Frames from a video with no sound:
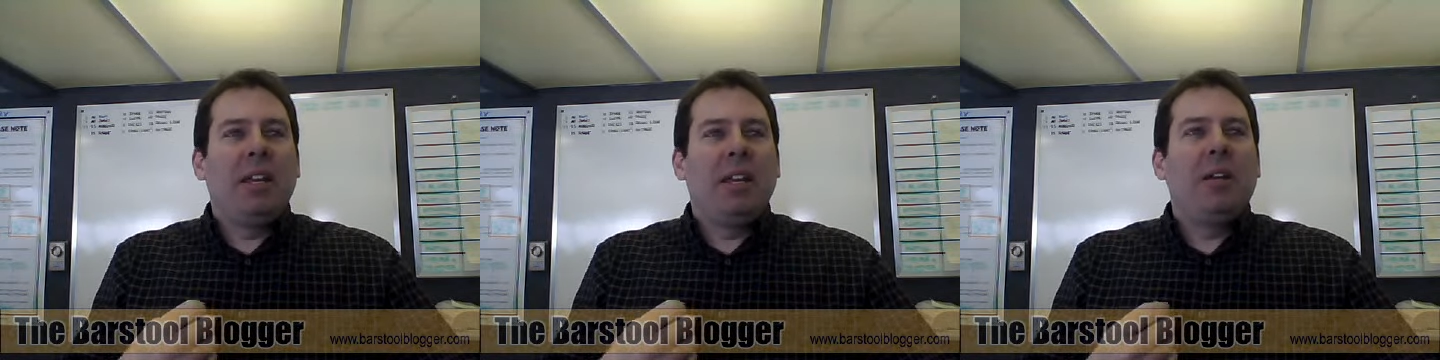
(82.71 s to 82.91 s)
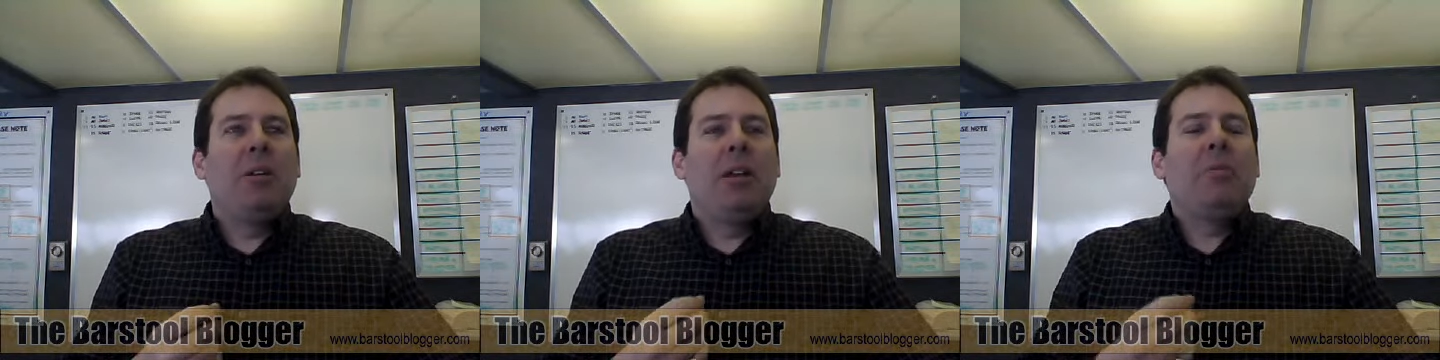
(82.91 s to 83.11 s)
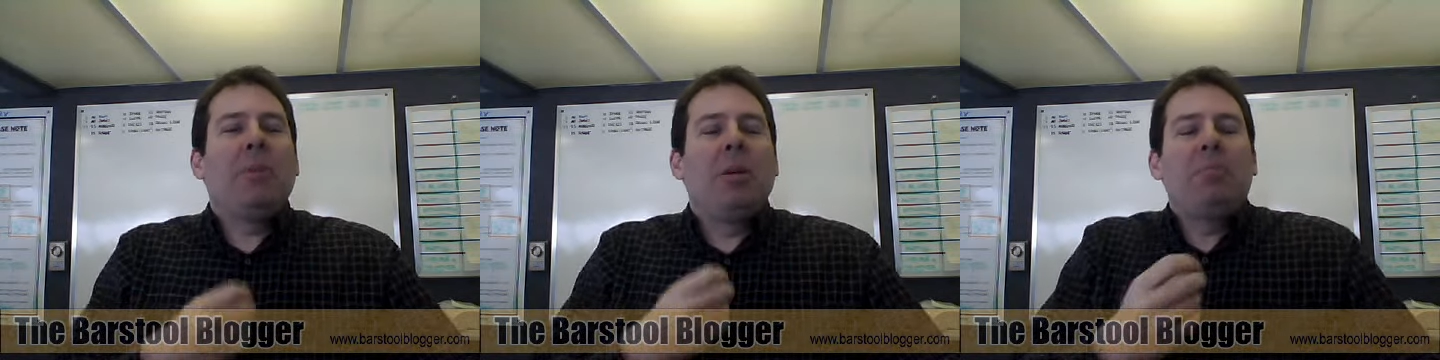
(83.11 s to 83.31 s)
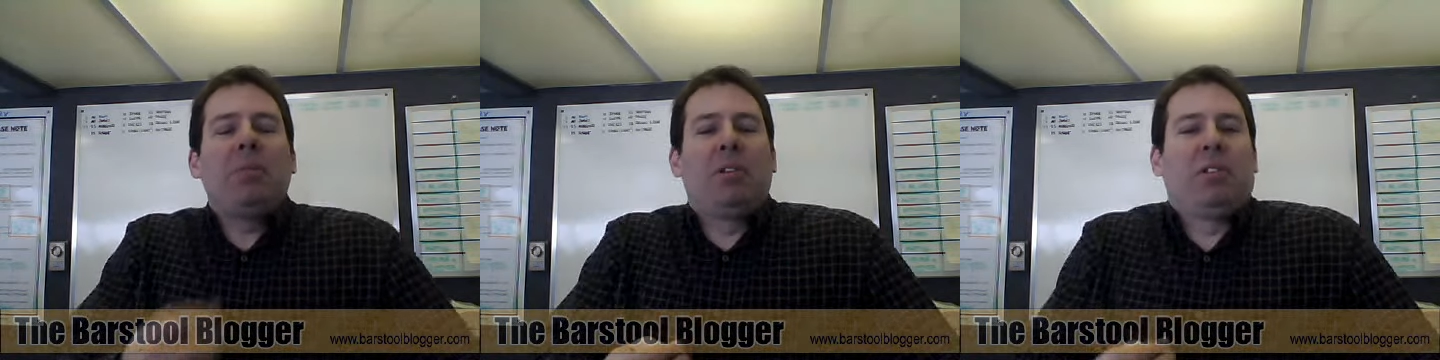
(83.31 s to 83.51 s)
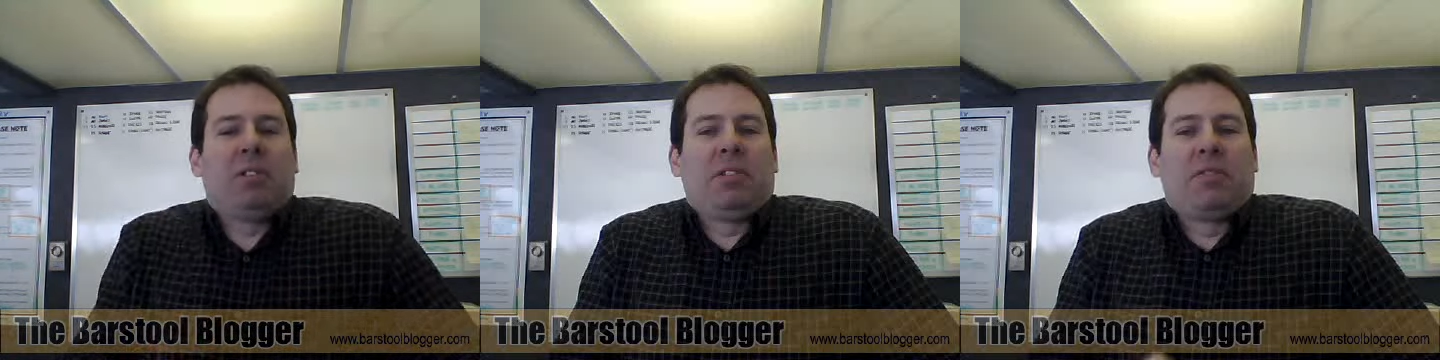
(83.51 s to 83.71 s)
the
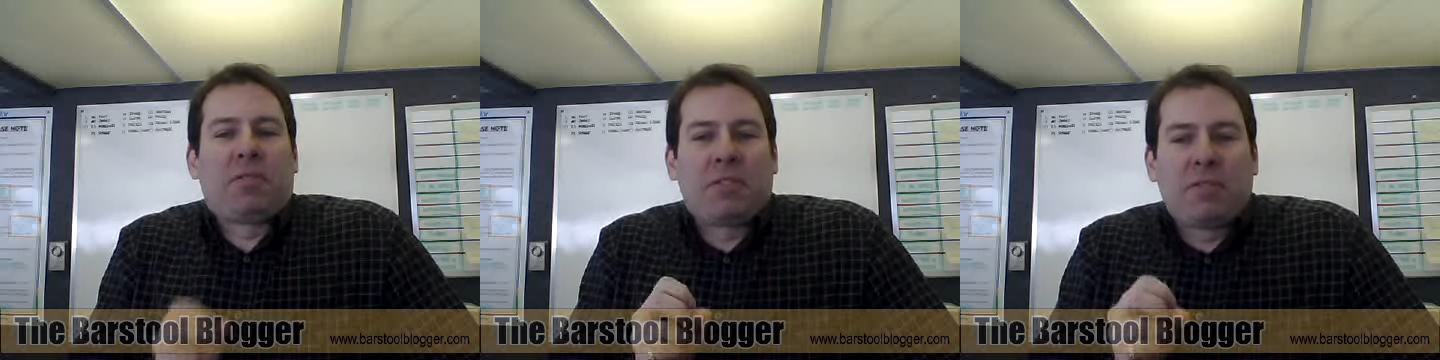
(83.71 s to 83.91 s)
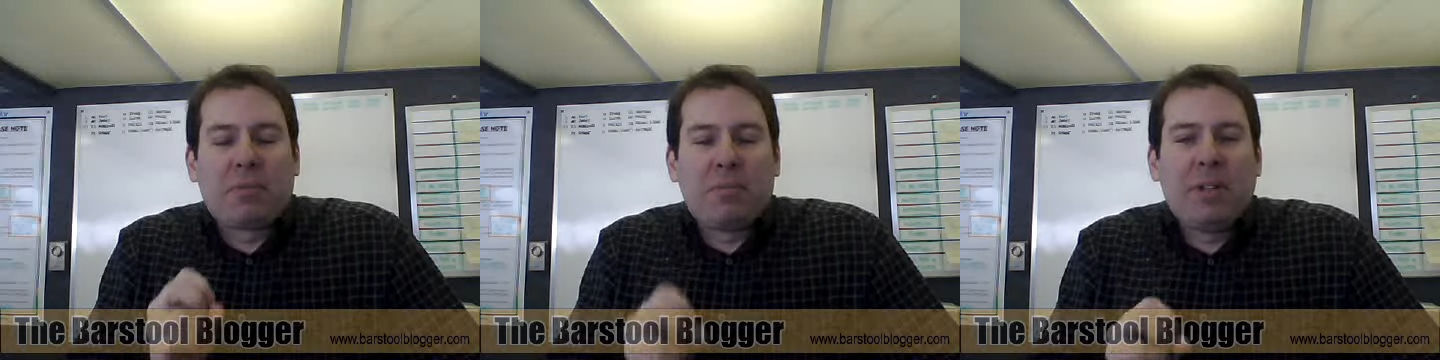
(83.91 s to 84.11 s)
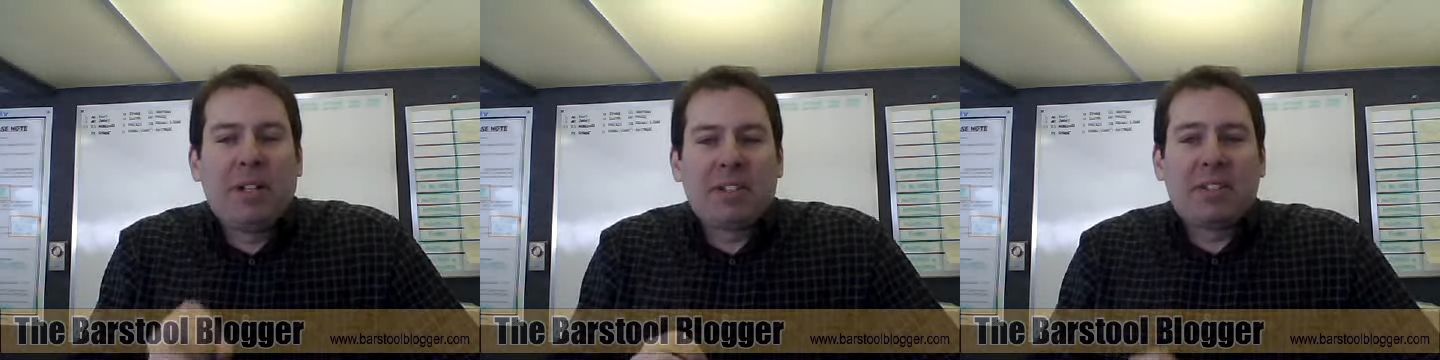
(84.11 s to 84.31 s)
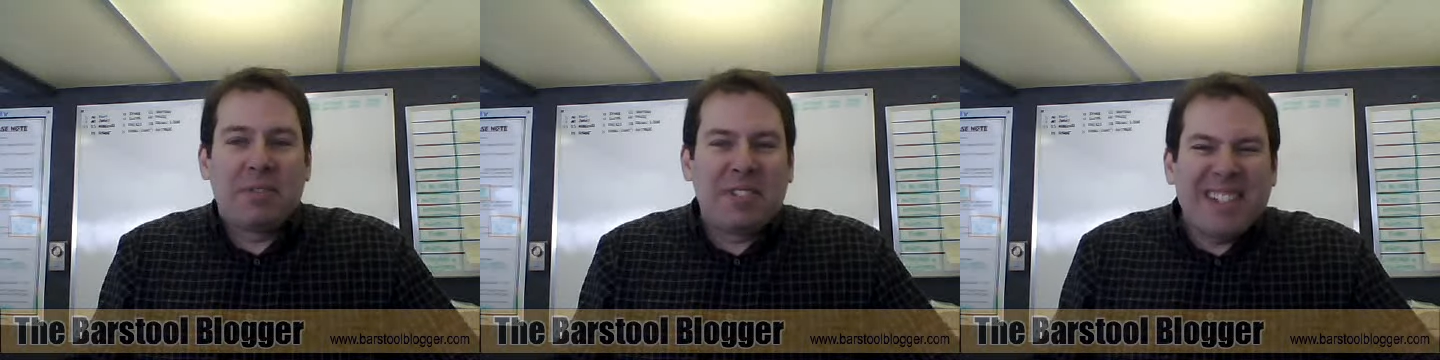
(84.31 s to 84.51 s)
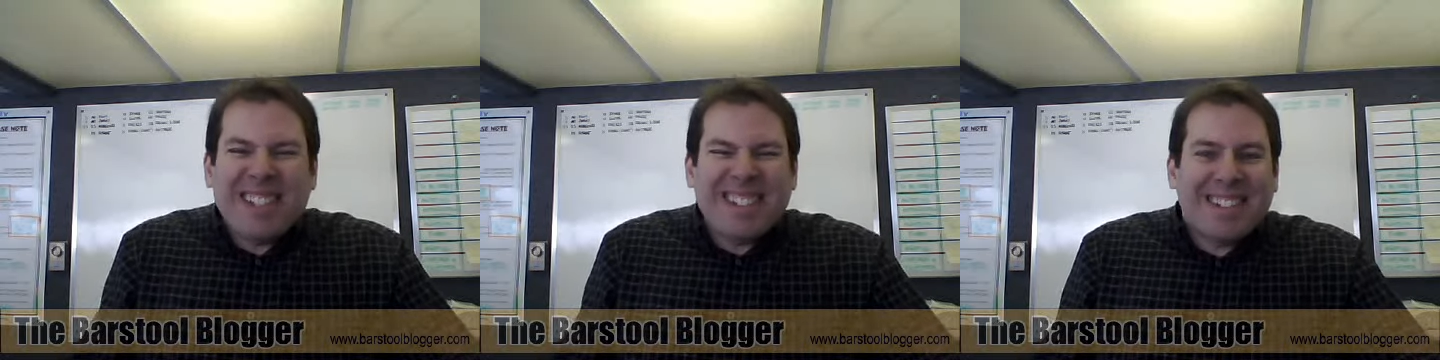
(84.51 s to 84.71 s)
impetuses for for me to say,
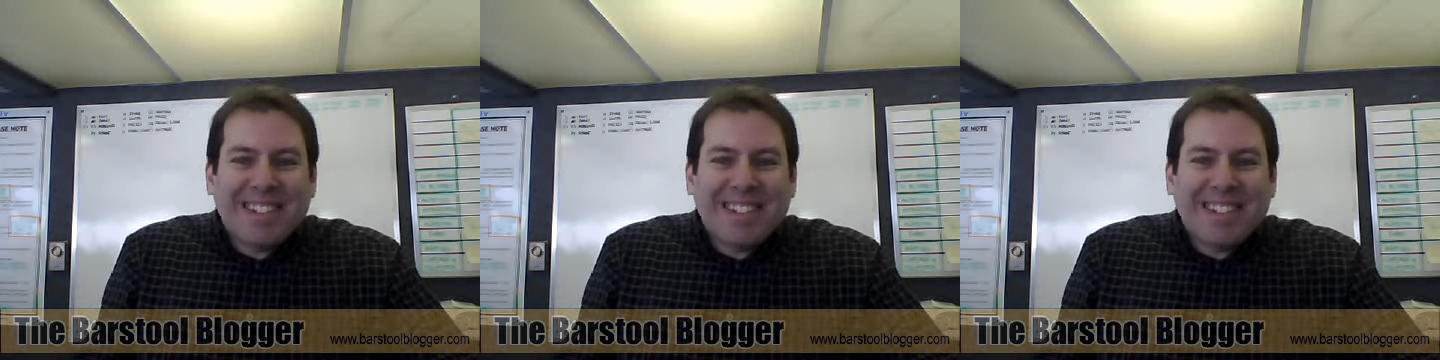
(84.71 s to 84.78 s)
"Geez,